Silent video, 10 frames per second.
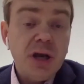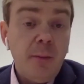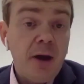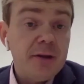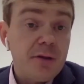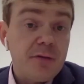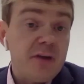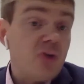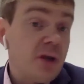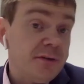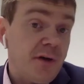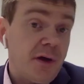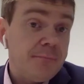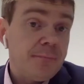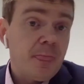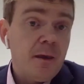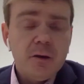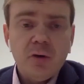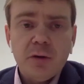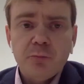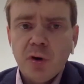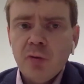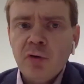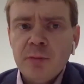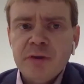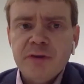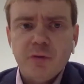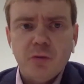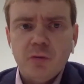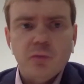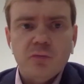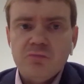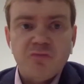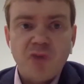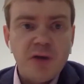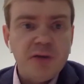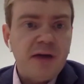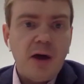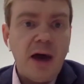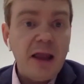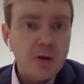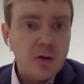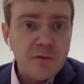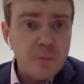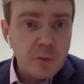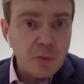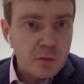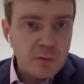ShareMind is that runtime. You can program it to run algorithms,